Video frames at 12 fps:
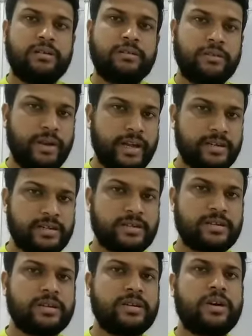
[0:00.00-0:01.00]

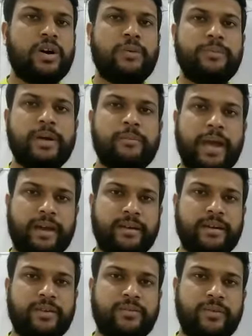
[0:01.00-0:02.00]
direction of the
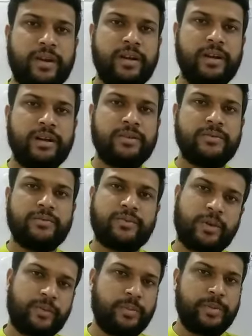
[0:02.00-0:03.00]
magnetic field
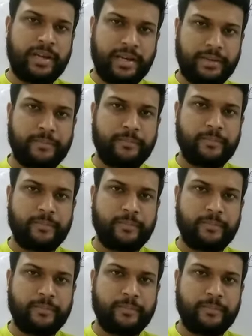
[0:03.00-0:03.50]
from the beginning.